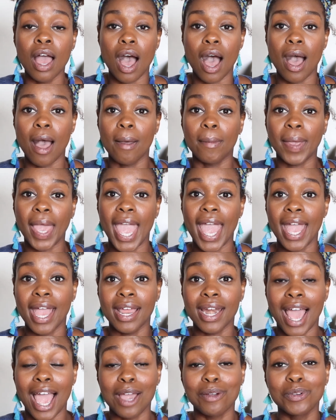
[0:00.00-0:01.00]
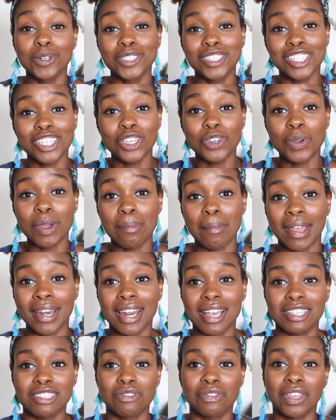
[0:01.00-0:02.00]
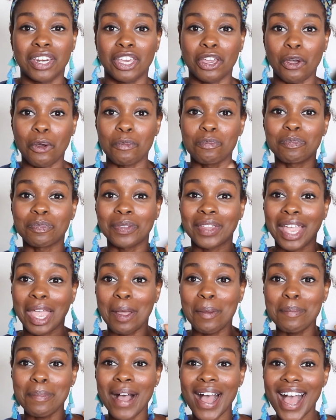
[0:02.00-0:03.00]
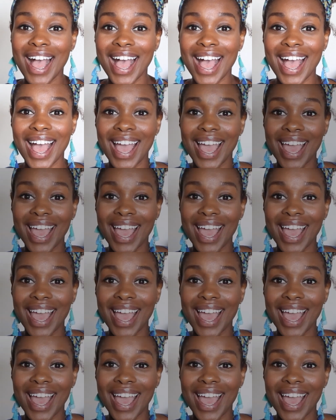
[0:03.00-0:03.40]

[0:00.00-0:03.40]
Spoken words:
And I will see you in my next video. Bye.